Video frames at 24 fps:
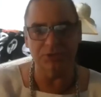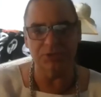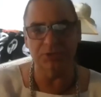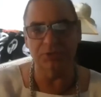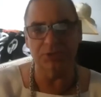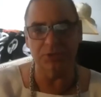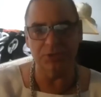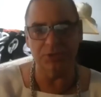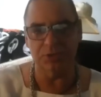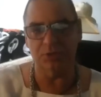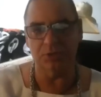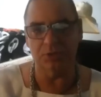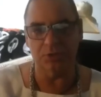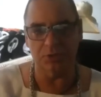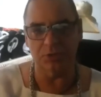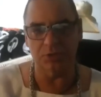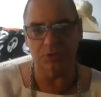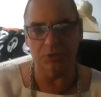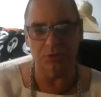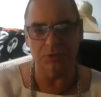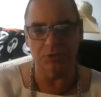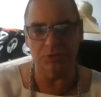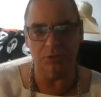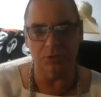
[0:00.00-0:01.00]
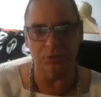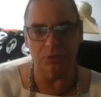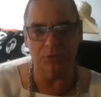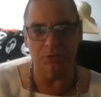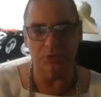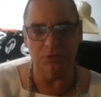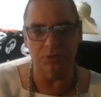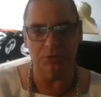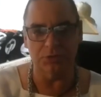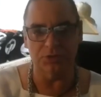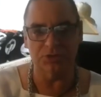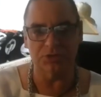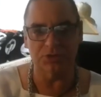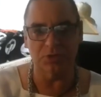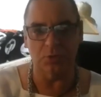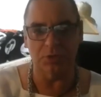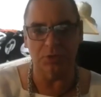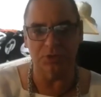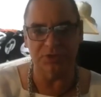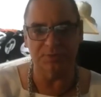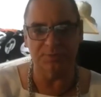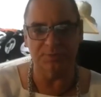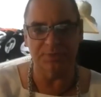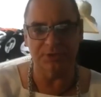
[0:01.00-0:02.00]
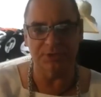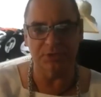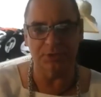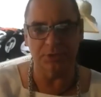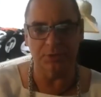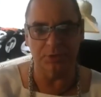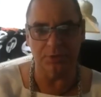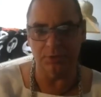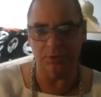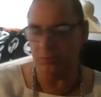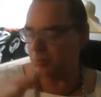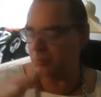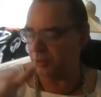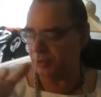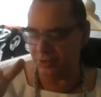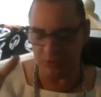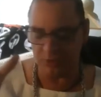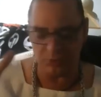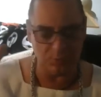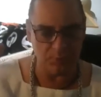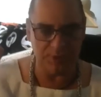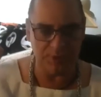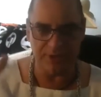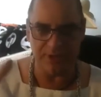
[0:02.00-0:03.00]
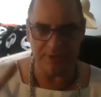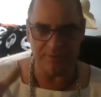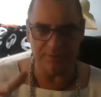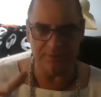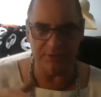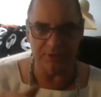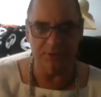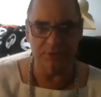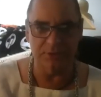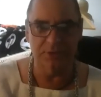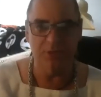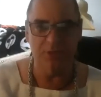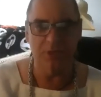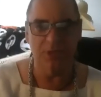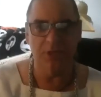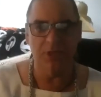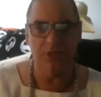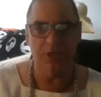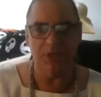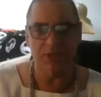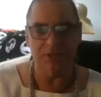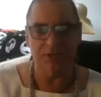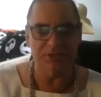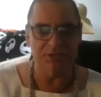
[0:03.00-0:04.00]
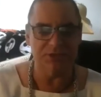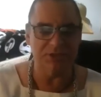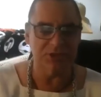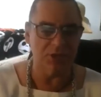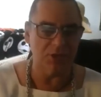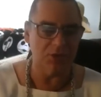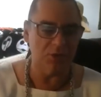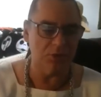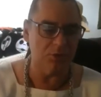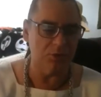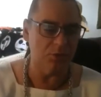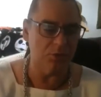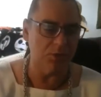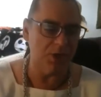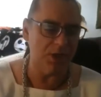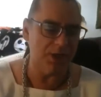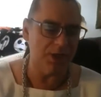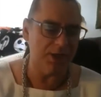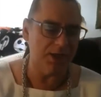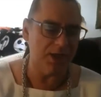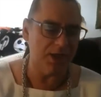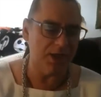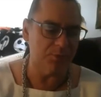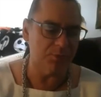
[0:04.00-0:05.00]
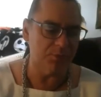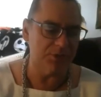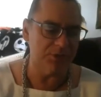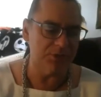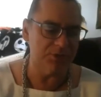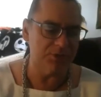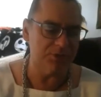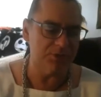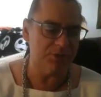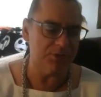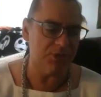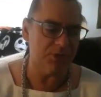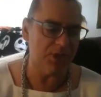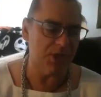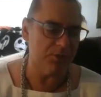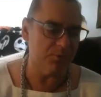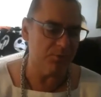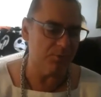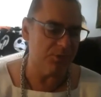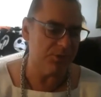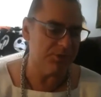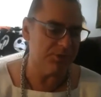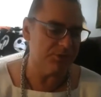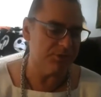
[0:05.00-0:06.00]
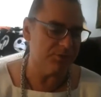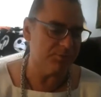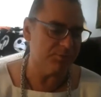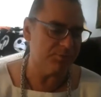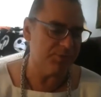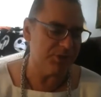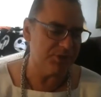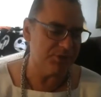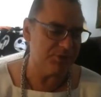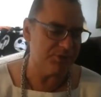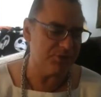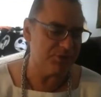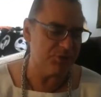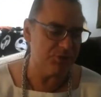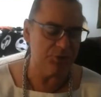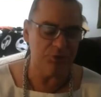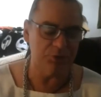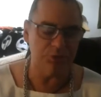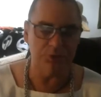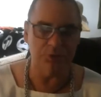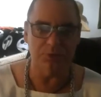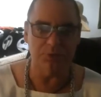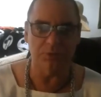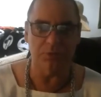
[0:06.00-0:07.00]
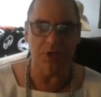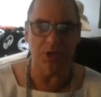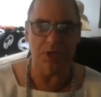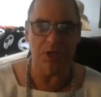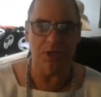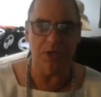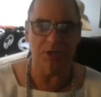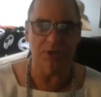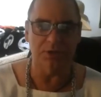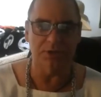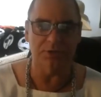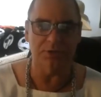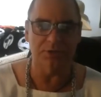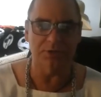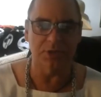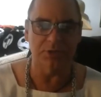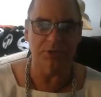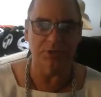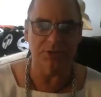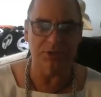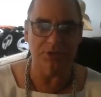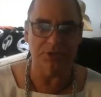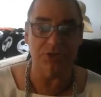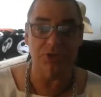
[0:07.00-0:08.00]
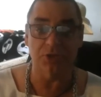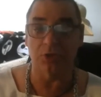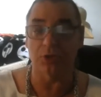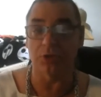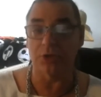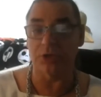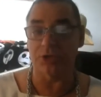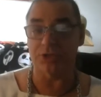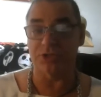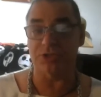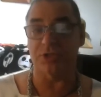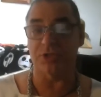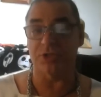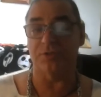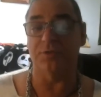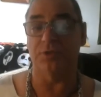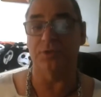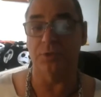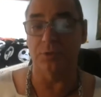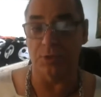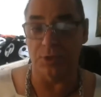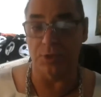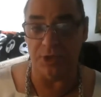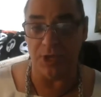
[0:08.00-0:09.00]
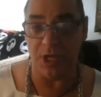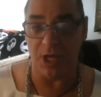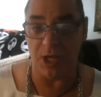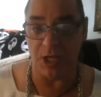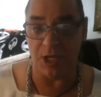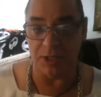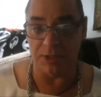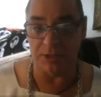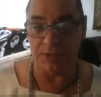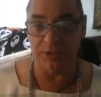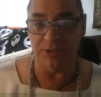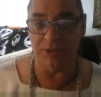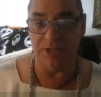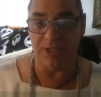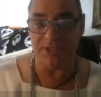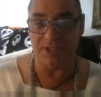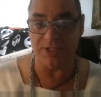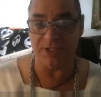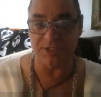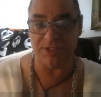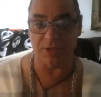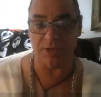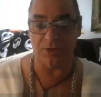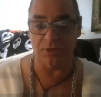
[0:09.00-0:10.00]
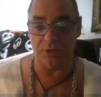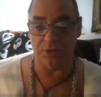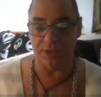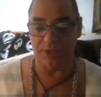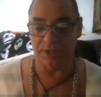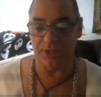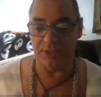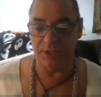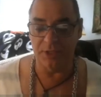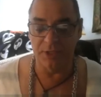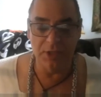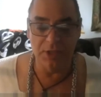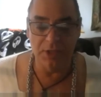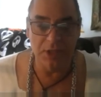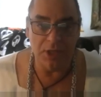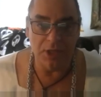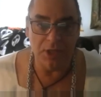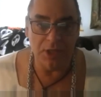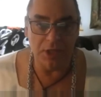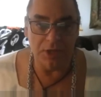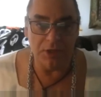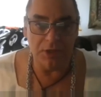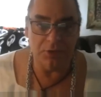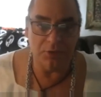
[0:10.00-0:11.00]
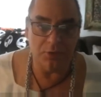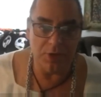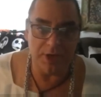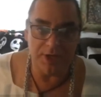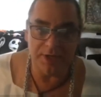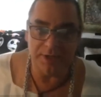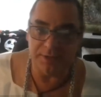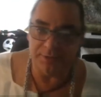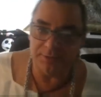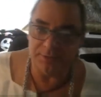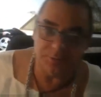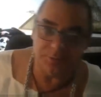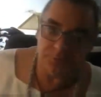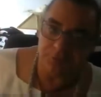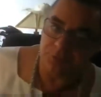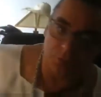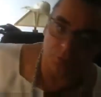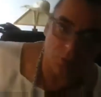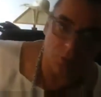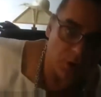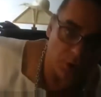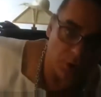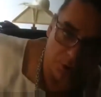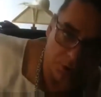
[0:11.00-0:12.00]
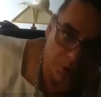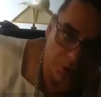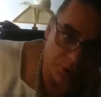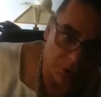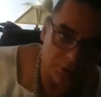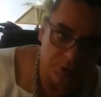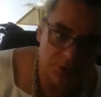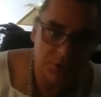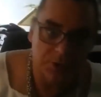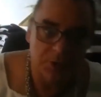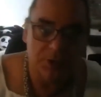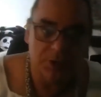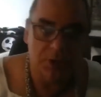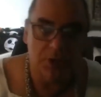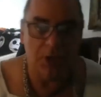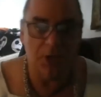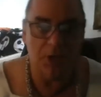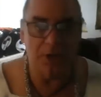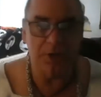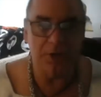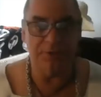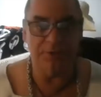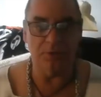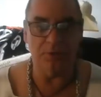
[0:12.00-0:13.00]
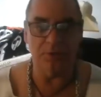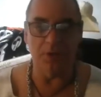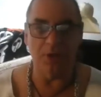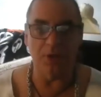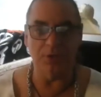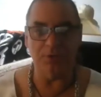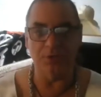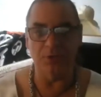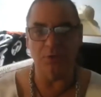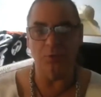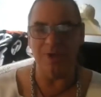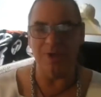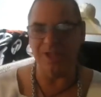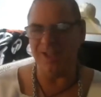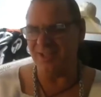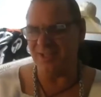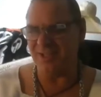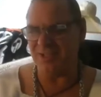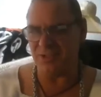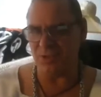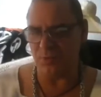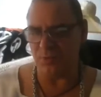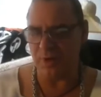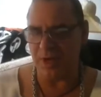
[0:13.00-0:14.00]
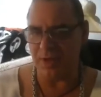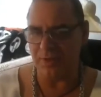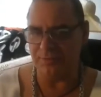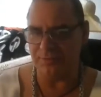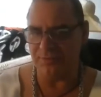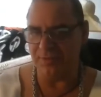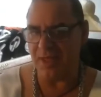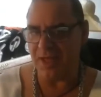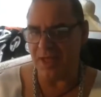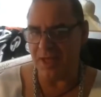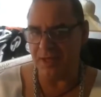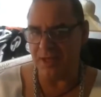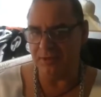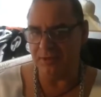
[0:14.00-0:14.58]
your source material, wood or whatever. And so I wouldn't be too discouraged if you are not necessarily a great drawer. There are other ways around that.